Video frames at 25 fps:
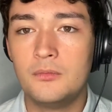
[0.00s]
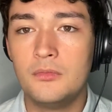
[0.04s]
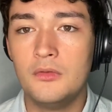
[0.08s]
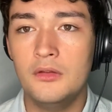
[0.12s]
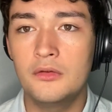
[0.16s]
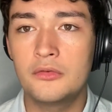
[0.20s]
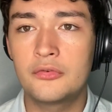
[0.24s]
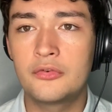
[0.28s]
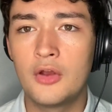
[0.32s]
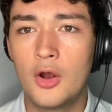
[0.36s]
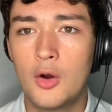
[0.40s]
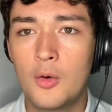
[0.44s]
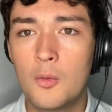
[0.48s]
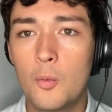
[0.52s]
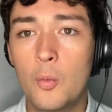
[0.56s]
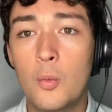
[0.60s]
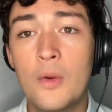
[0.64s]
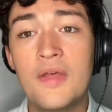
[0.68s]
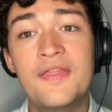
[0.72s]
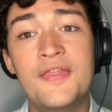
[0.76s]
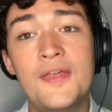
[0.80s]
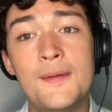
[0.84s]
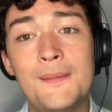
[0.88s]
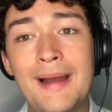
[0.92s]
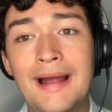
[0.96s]
So
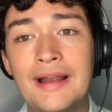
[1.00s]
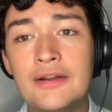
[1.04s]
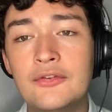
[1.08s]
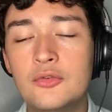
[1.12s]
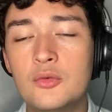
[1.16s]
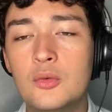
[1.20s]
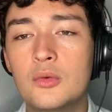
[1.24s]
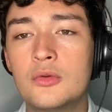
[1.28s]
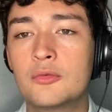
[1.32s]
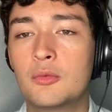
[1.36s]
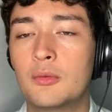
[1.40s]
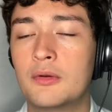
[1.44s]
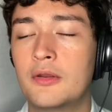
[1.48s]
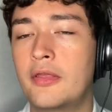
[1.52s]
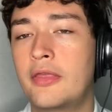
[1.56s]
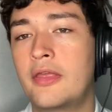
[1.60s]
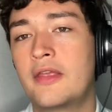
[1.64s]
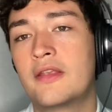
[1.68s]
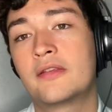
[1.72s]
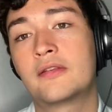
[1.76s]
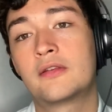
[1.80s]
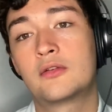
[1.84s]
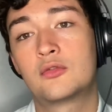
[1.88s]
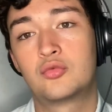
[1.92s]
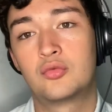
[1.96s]
with the match schools, one of the
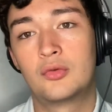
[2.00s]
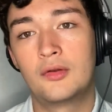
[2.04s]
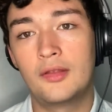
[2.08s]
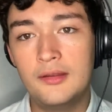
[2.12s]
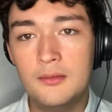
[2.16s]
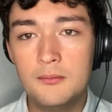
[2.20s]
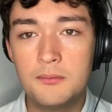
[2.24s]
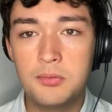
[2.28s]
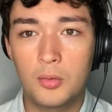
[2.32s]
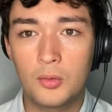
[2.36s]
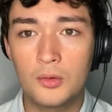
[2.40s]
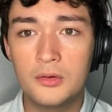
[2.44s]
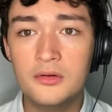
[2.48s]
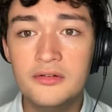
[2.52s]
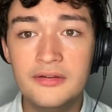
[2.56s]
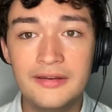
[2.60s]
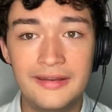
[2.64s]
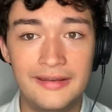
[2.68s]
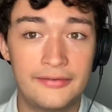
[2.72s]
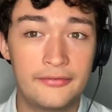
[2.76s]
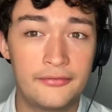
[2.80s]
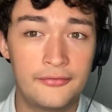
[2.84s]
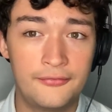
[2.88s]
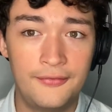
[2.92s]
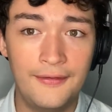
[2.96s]
things that's really important
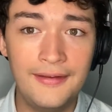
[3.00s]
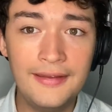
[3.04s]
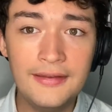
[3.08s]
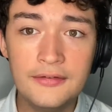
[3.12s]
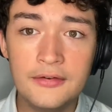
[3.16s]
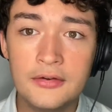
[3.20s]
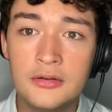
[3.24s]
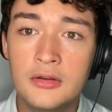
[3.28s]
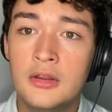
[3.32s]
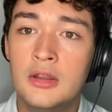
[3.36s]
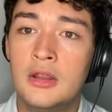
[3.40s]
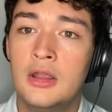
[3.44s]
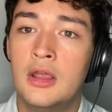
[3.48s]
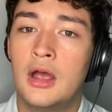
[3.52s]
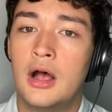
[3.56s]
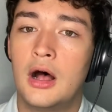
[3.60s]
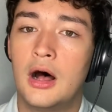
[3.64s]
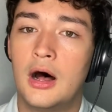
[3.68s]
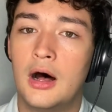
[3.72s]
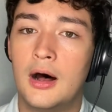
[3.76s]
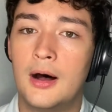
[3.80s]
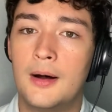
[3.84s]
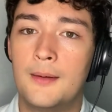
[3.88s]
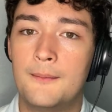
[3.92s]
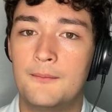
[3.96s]
is fit.
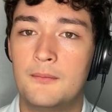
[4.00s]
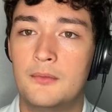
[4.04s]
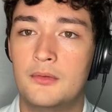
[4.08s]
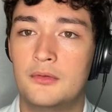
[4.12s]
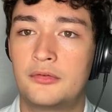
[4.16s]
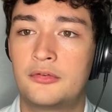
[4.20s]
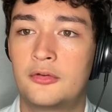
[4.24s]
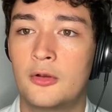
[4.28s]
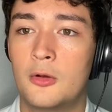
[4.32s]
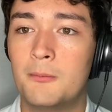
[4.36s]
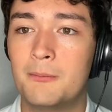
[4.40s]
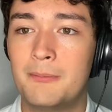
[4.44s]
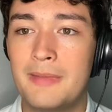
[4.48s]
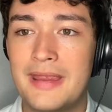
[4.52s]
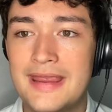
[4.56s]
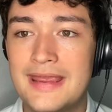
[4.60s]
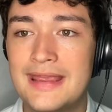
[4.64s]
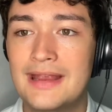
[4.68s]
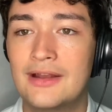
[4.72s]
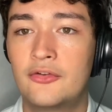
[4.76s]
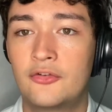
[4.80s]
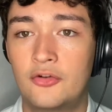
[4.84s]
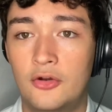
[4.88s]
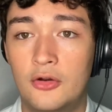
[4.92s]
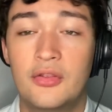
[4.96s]
So
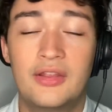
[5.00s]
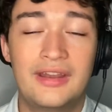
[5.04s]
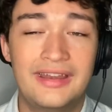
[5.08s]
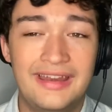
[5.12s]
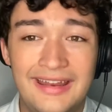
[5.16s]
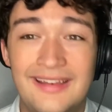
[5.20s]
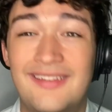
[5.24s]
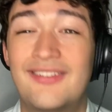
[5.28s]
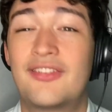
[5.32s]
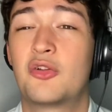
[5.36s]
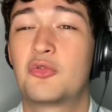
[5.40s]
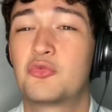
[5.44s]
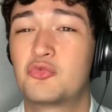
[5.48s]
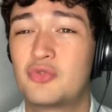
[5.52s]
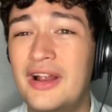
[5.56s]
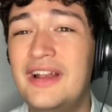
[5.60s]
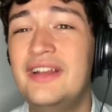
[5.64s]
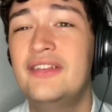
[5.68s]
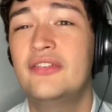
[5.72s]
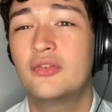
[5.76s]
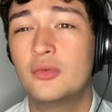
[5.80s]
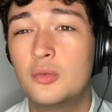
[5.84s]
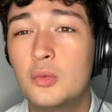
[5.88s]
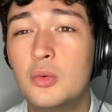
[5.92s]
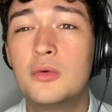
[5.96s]
making sure that it's the
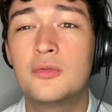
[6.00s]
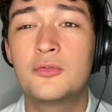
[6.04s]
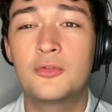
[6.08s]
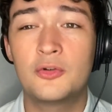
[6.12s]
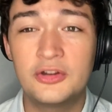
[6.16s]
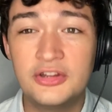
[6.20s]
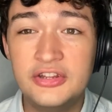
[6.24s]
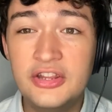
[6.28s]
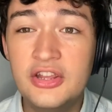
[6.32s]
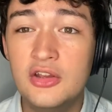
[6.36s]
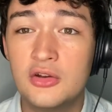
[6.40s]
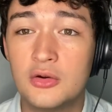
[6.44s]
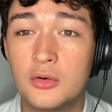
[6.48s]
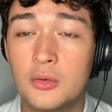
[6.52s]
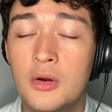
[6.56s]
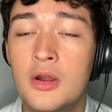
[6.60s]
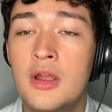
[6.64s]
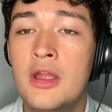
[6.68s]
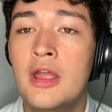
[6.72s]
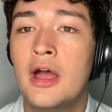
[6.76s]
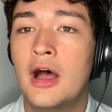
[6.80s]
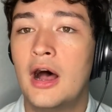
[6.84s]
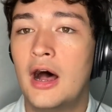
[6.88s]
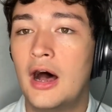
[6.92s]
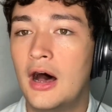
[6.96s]
right school for you.
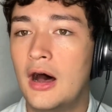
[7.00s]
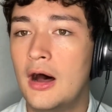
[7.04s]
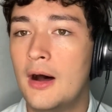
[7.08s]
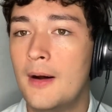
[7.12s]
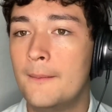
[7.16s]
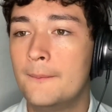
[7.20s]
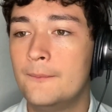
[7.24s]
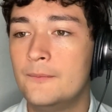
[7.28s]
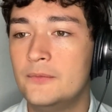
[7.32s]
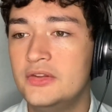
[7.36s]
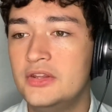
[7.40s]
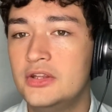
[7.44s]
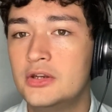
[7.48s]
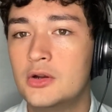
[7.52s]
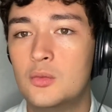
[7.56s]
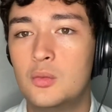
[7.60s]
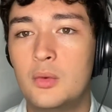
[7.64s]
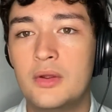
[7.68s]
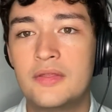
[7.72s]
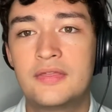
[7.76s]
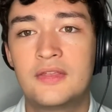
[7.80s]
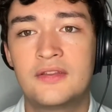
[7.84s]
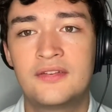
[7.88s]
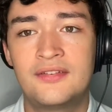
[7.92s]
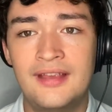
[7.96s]

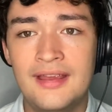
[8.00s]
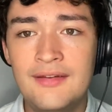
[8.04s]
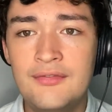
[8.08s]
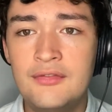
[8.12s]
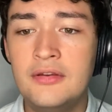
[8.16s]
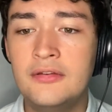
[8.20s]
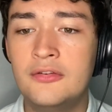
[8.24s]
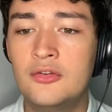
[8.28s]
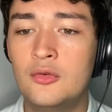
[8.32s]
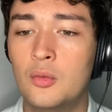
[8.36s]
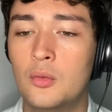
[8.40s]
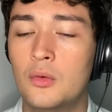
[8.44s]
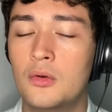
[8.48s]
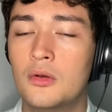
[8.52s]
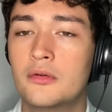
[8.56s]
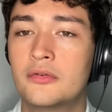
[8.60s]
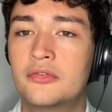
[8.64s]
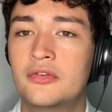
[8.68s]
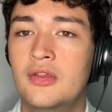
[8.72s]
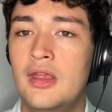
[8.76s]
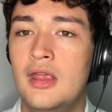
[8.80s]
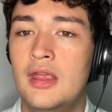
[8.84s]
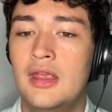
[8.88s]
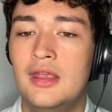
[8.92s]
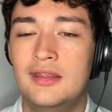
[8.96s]
With the safety
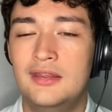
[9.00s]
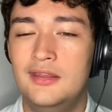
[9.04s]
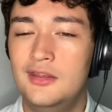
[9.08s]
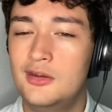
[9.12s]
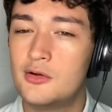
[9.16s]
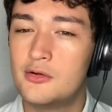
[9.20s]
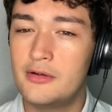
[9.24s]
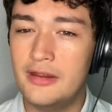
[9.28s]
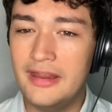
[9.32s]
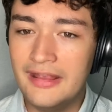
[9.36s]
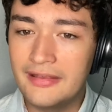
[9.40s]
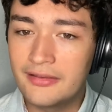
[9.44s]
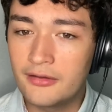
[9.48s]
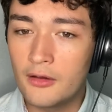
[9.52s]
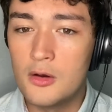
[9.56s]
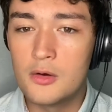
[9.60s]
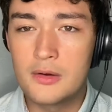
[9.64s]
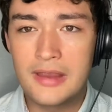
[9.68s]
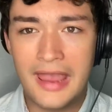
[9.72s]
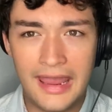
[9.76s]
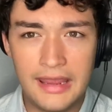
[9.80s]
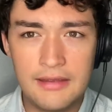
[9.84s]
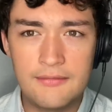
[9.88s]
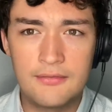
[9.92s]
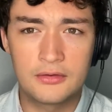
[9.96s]
schools, it's
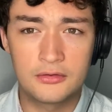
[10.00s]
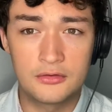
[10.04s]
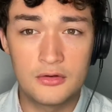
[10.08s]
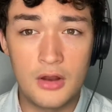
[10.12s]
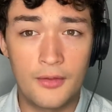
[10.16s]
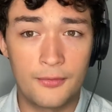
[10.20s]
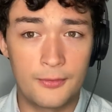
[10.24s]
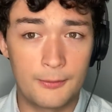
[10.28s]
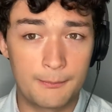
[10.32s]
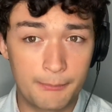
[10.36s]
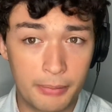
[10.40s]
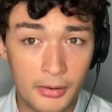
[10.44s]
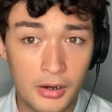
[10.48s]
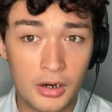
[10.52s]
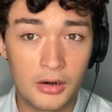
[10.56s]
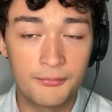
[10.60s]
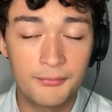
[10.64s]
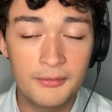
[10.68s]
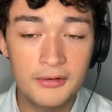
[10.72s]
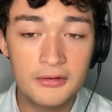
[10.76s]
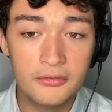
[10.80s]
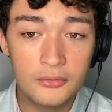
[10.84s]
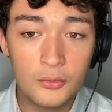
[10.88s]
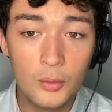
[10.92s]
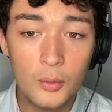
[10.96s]
okay if it's not the
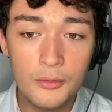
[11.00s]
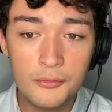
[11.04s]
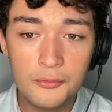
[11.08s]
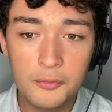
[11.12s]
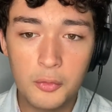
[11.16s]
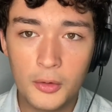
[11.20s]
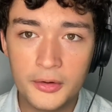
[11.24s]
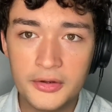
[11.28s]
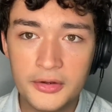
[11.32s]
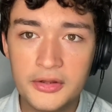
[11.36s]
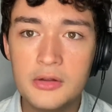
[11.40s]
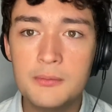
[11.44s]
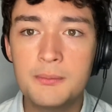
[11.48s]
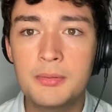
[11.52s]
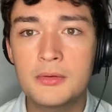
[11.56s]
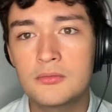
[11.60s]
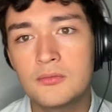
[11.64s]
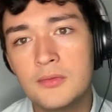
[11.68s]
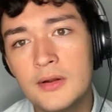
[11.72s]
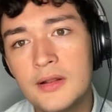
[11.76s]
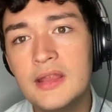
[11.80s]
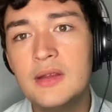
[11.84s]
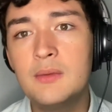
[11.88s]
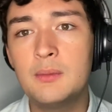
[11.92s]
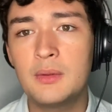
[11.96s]
perfect school for you, but
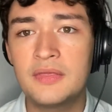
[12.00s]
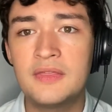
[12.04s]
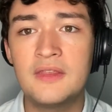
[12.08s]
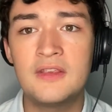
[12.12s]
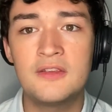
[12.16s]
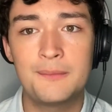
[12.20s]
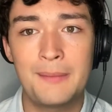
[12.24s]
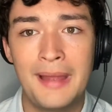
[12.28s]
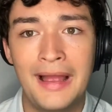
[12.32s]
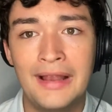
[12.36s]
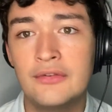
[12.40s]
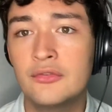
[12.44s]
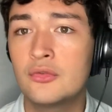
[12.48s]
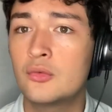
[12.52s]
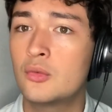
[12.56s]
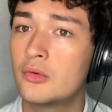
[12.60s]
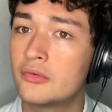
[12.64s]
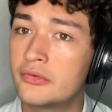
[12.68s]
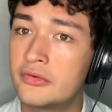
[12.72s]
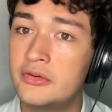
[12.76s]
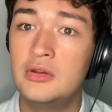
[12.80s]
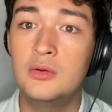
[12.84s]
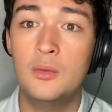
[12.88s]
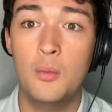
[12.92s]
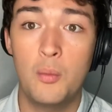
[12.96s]
really with these match
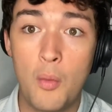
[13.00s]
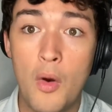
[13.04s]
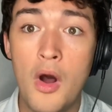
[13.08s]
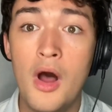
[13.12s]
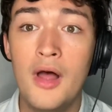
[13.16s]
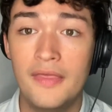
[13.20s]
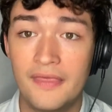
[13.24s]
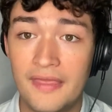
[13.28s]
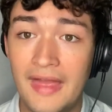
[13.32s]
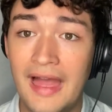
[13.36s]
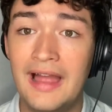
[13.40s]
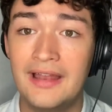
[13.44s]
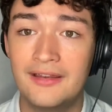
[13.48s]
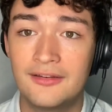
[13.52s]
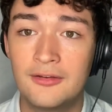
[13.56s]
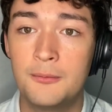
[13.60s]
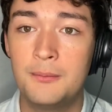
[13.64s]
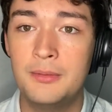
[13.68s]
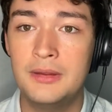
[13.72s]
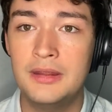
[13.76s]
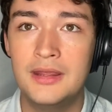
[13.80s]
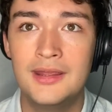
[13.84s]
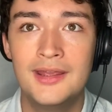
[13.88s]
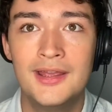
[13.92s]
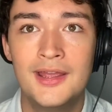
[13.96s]
schools, you want that to
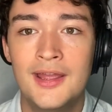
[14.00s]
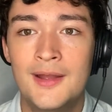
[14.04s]
be,